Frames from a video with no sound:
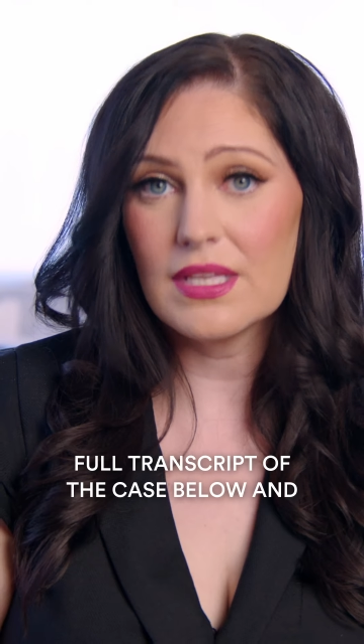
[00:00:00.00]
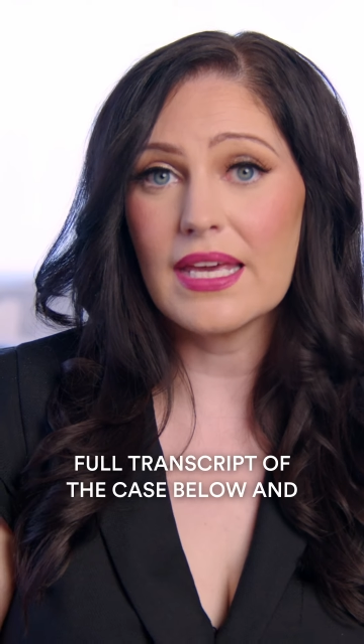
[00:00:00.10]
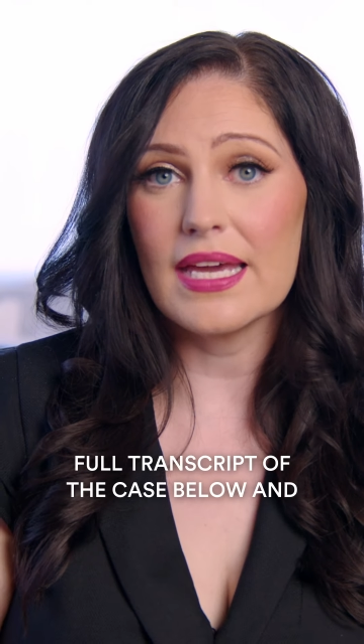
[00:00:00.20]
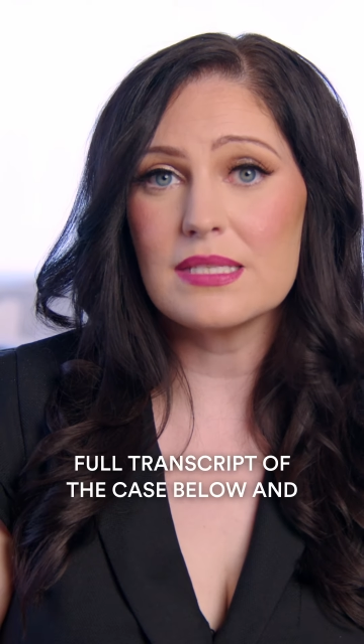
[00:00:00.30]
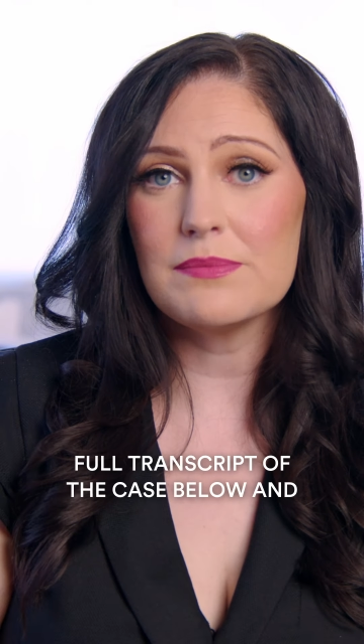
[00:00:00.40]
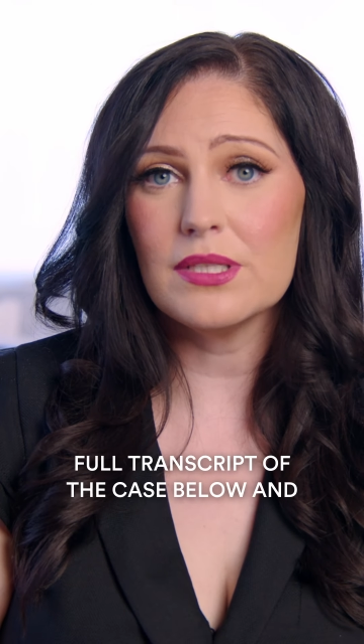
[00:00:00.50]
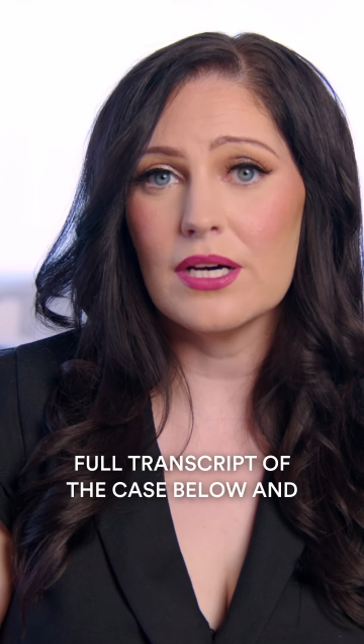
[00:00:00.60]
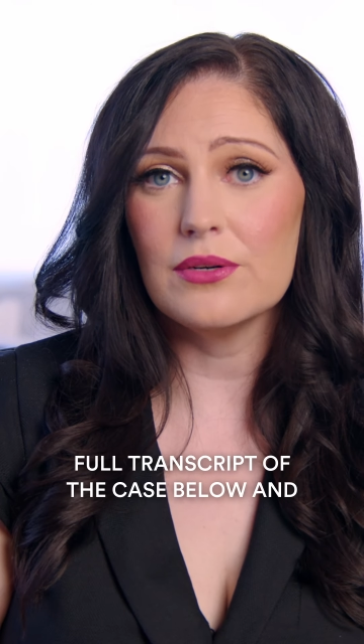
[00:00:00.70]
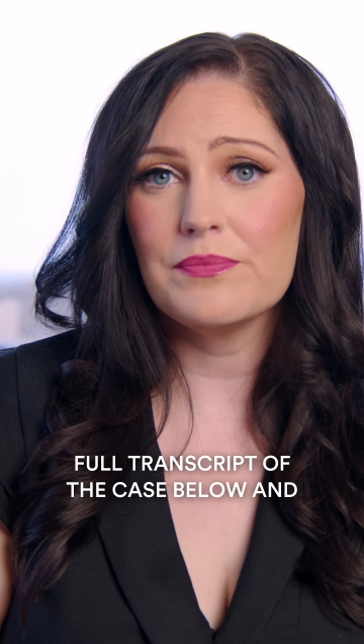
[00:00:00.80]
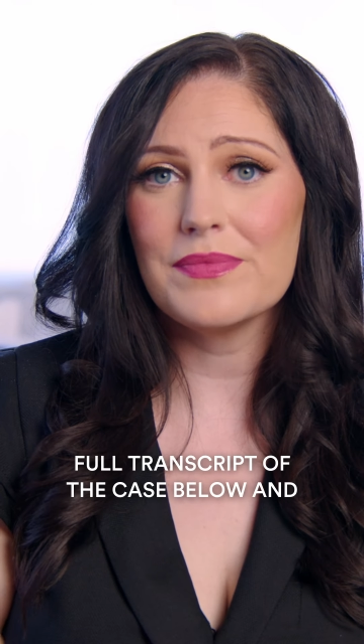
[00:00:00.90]
the case
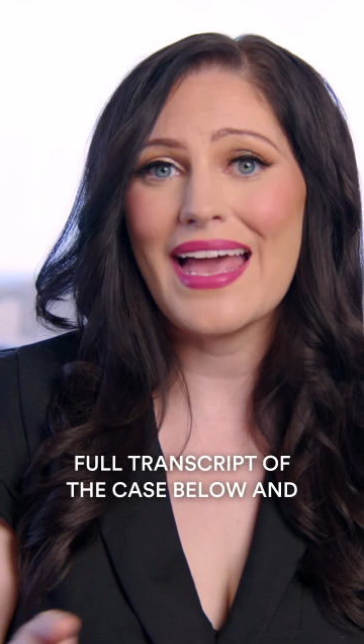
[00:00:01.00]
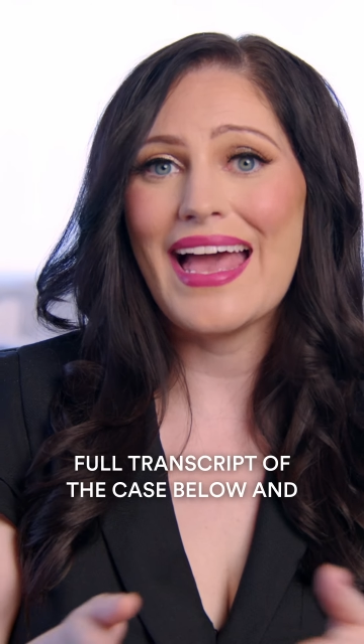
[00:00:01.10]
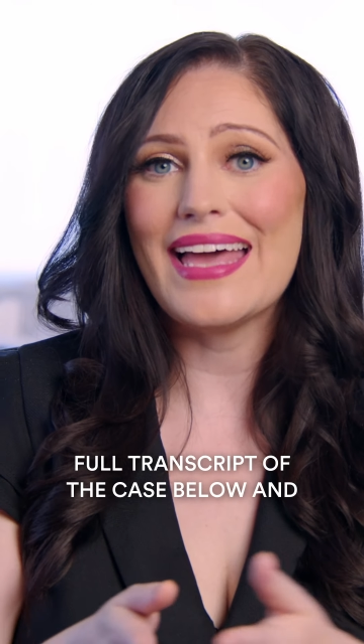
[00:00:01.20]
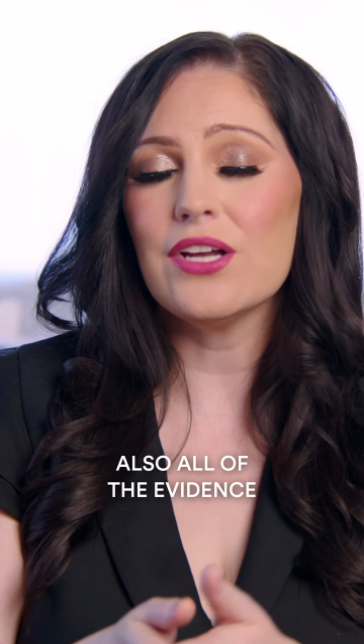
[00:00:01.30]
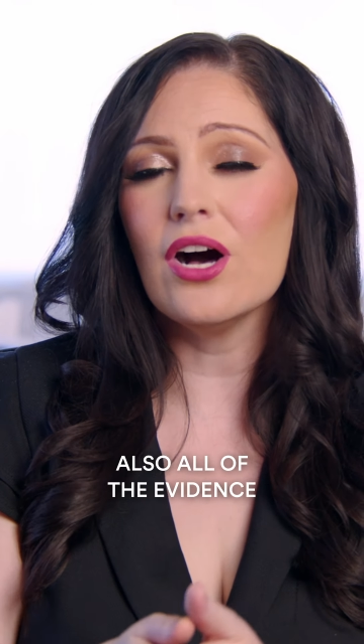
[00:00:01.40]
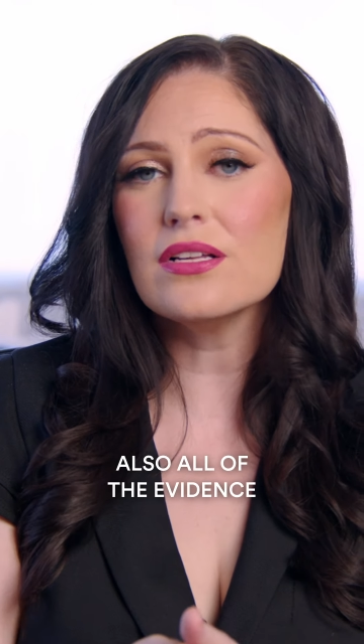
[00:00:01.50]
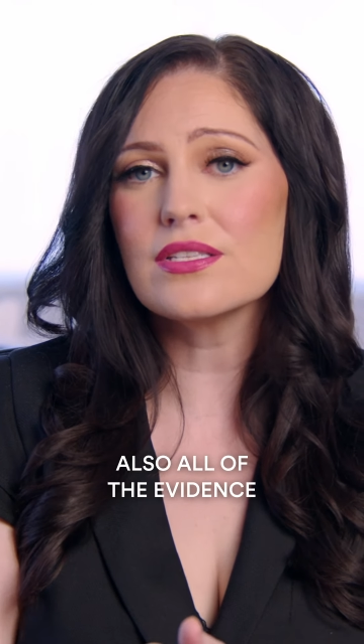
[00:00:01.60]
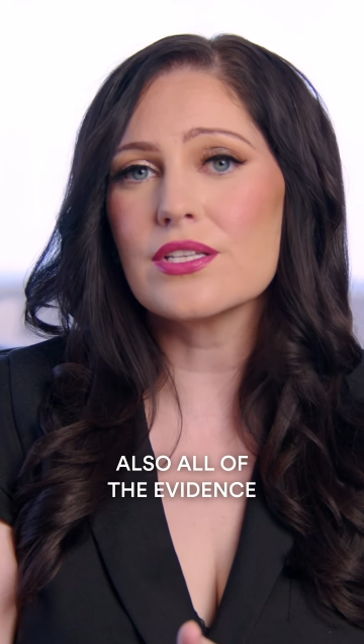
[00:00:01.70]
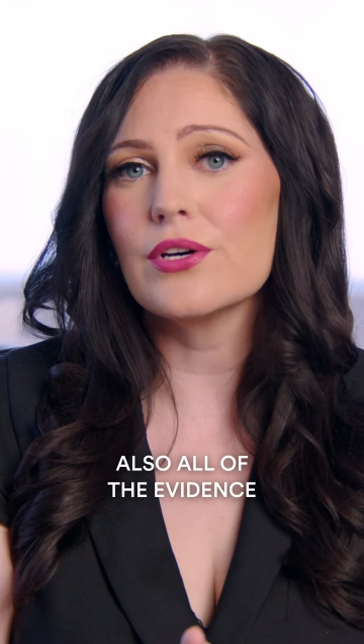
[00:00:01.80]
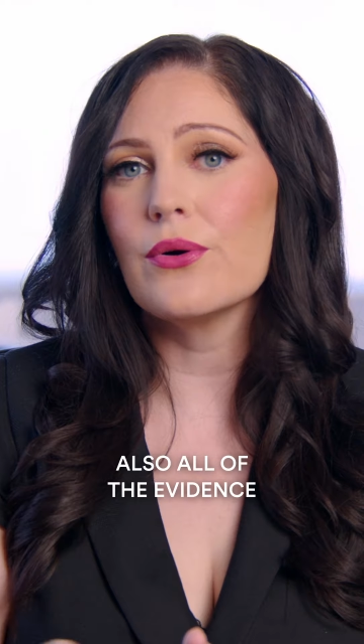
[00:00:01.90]
below and
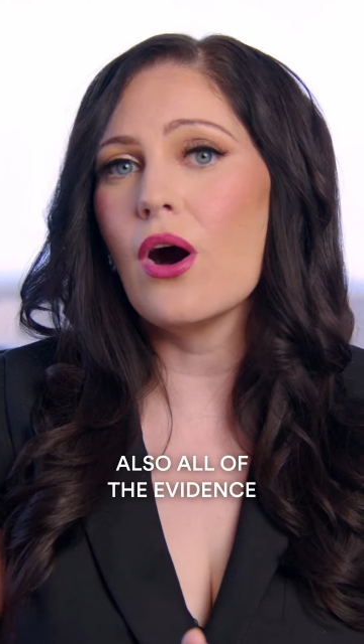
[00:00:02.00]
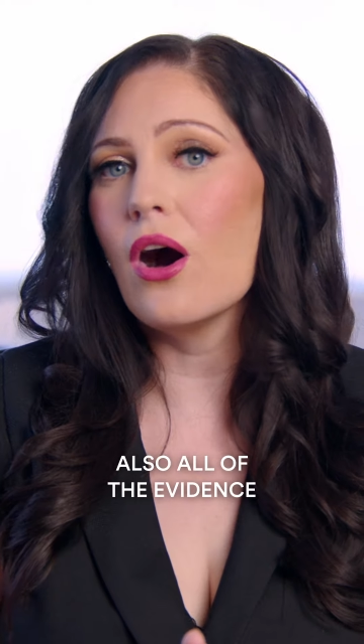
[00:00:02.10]
also